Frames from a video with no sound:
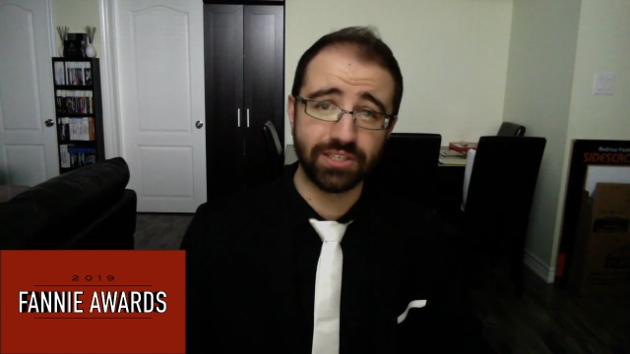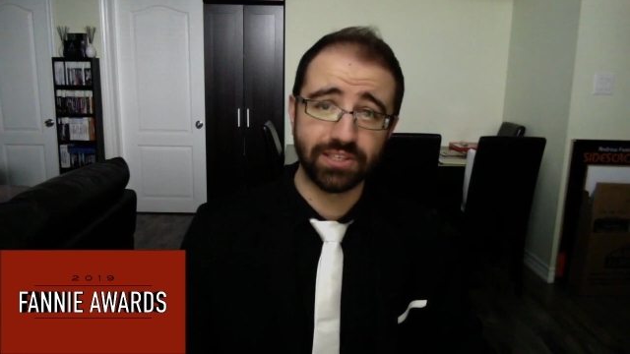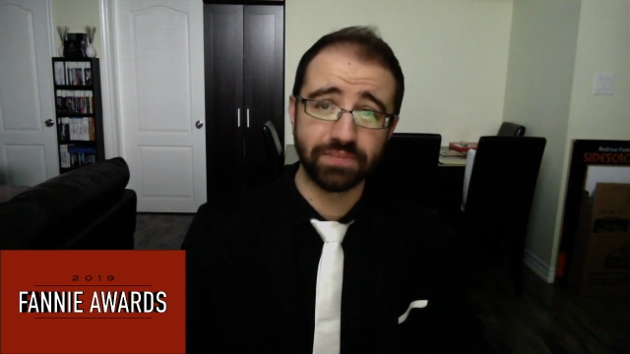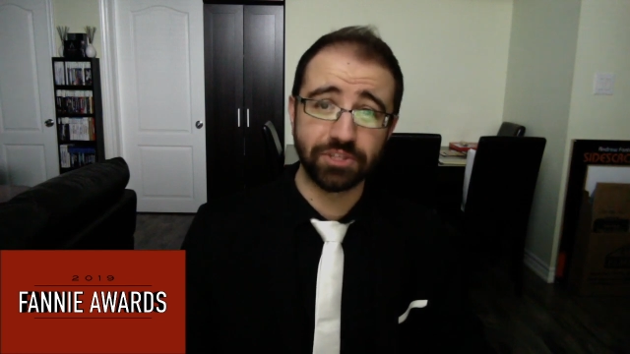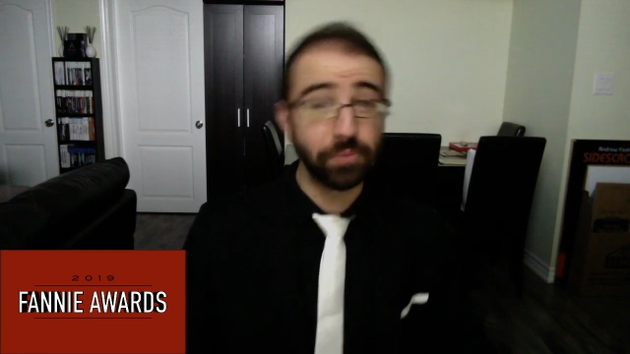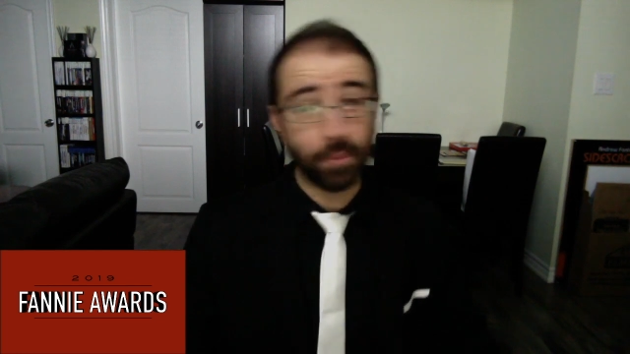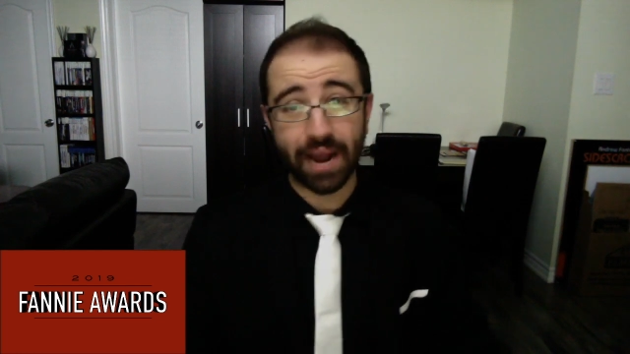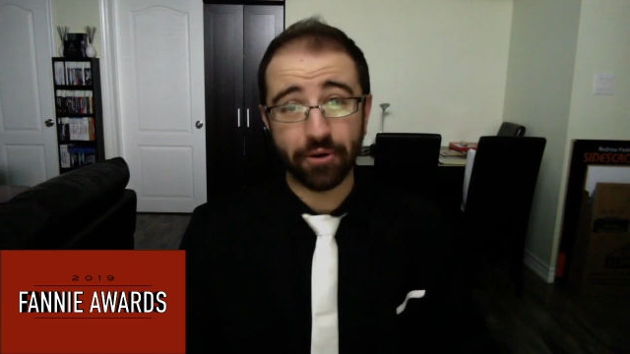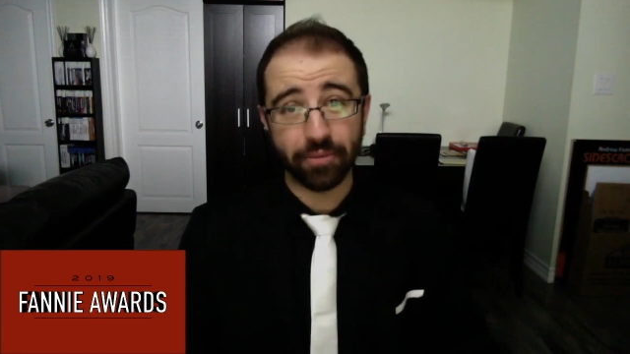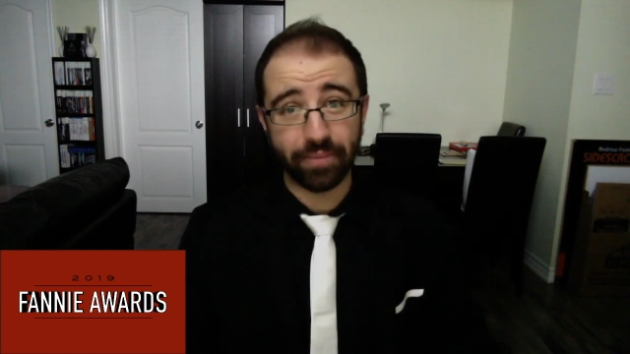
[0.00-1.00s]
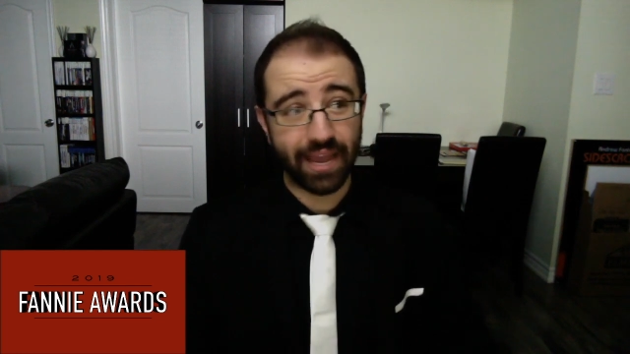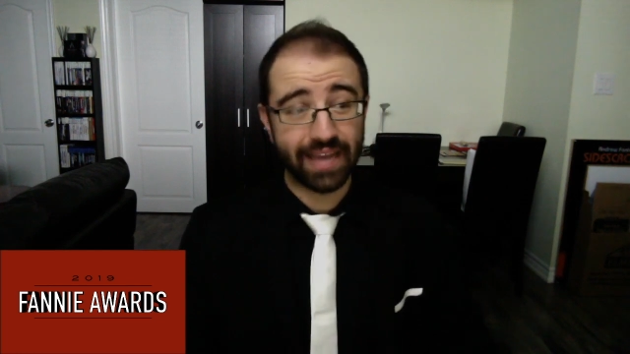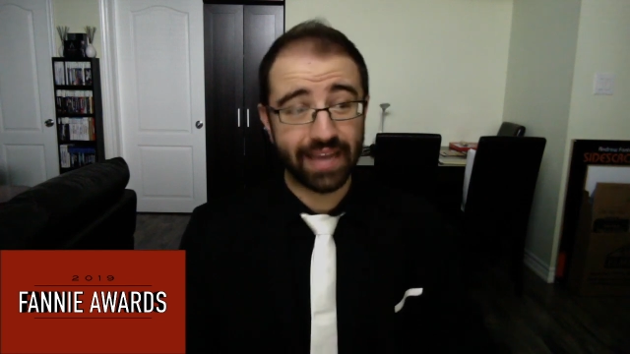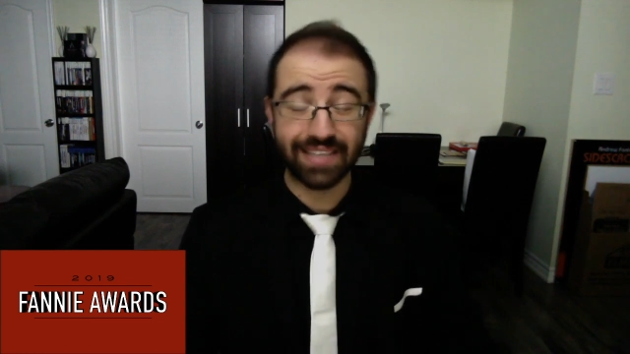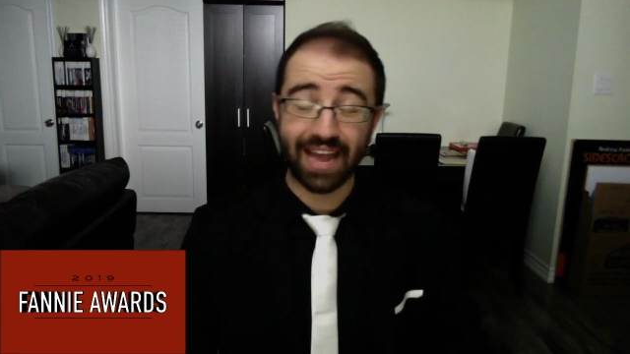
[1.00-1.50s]
and some superpowered
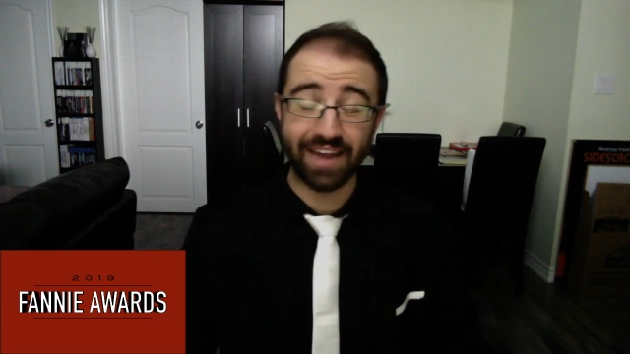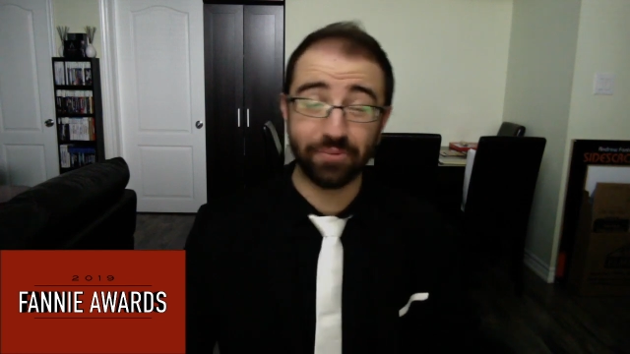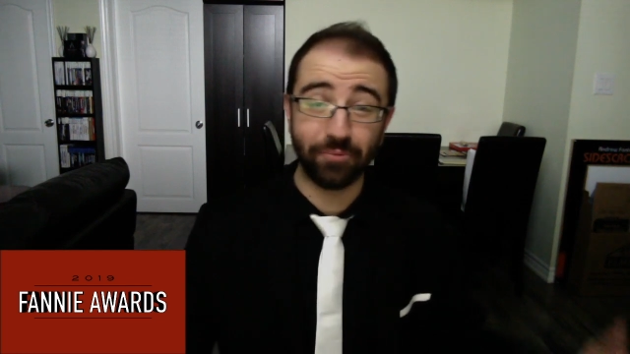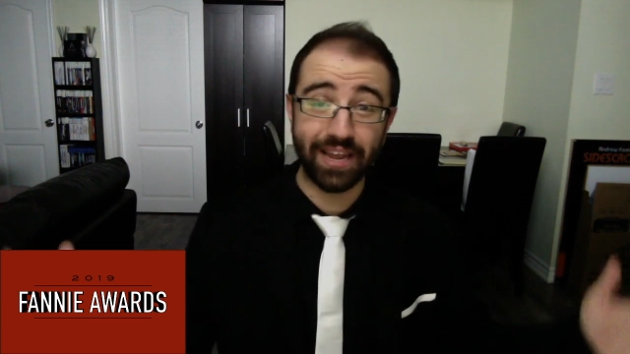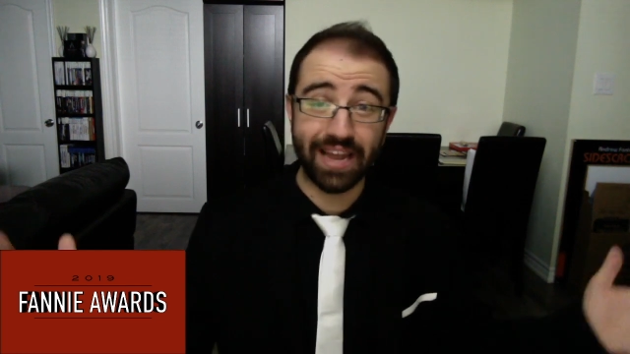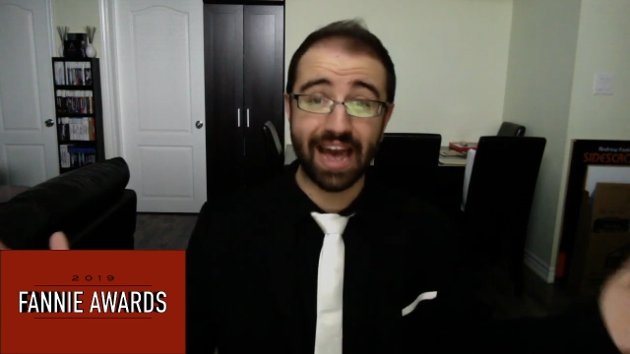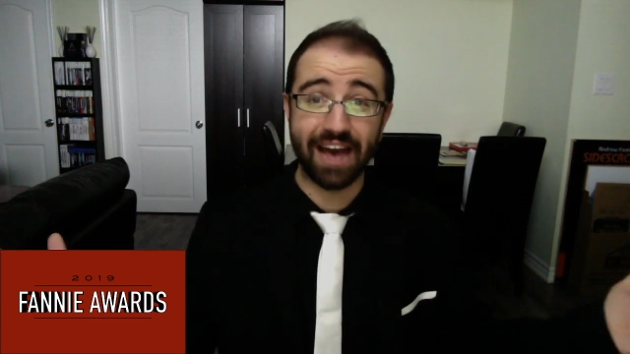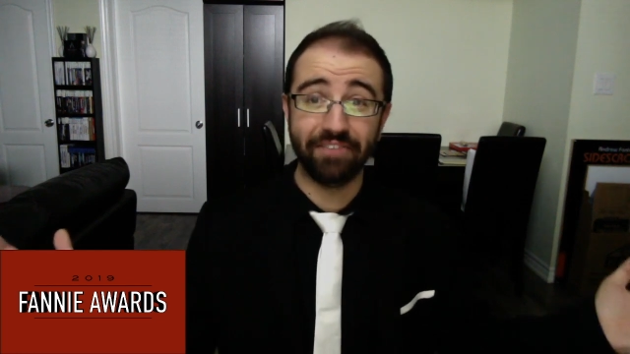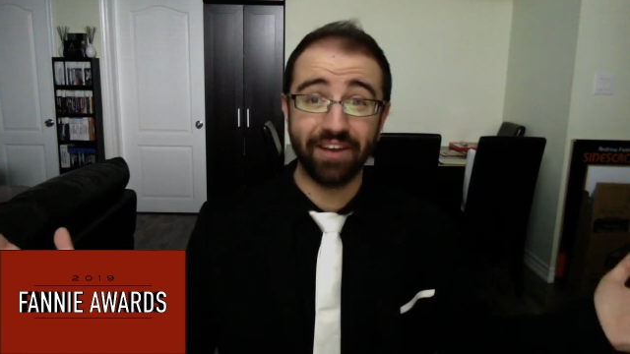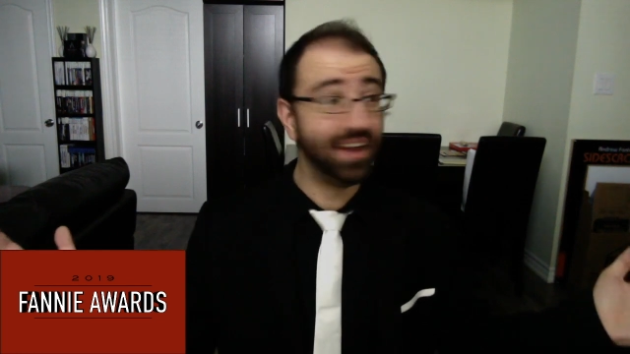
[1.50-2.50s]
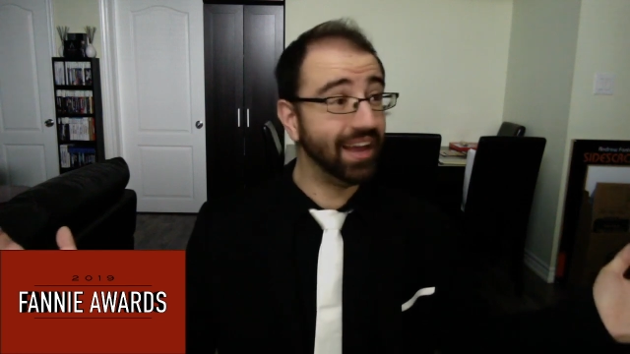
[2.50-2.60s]
beings, and we have